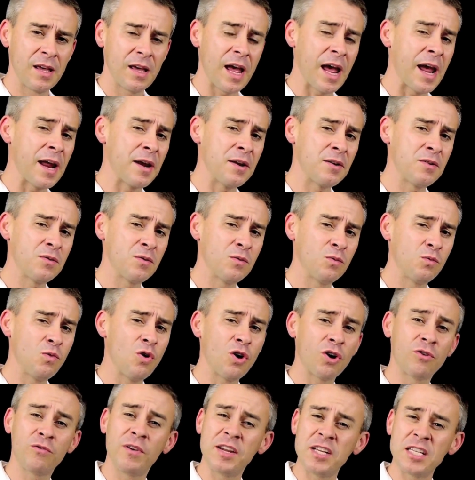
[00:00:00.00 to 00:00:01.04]
And
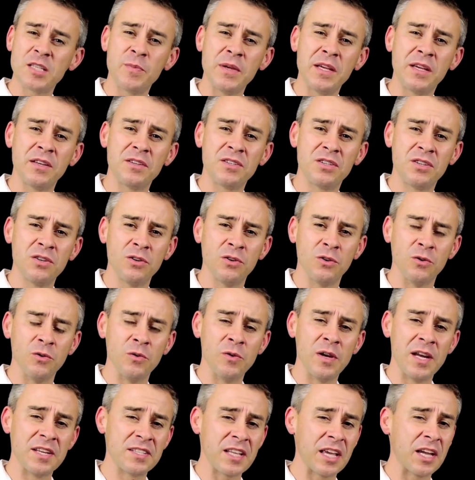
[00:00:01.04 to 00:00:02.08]
what great speakers
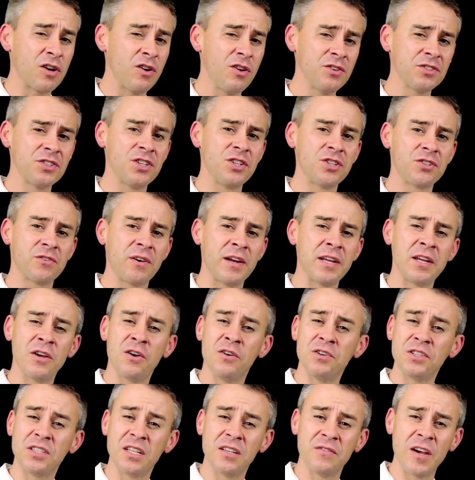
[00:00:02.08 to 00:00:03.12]
do is they concentrate
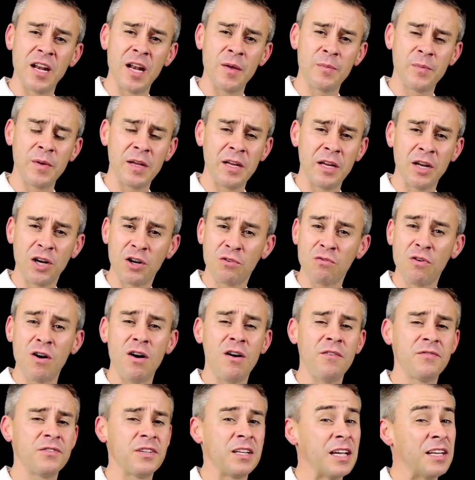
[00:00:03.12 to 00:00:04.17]
on developing,
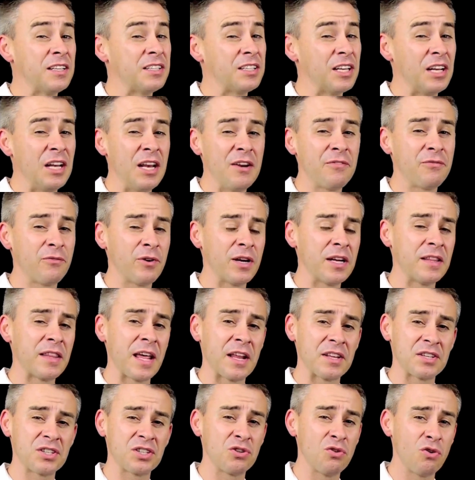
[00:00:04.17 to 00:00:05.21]
crafting, and delivering
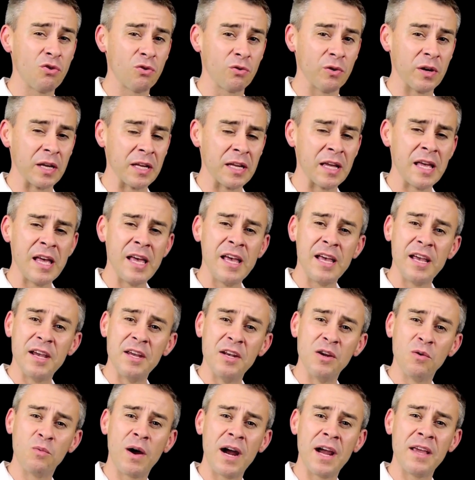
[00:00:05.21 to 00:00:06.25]
that story
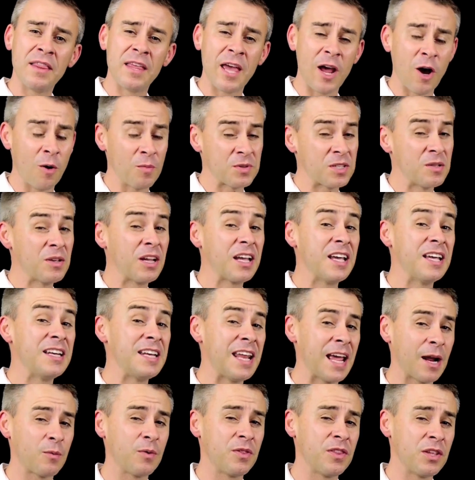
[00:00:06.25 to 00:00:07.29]
in a way that helps them
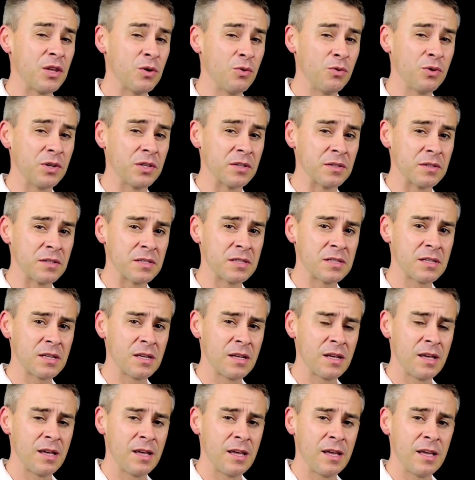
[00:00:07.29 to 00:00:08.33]
connect with the audience.
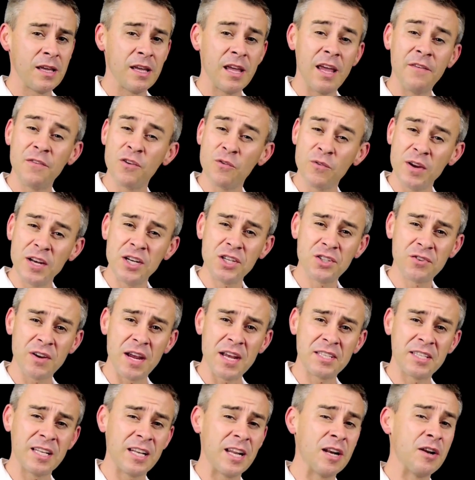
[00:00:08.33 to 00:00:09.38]
If you're
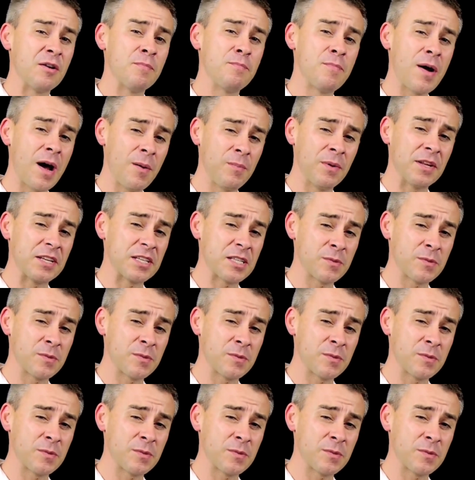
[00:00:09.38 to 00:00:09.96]
interested in public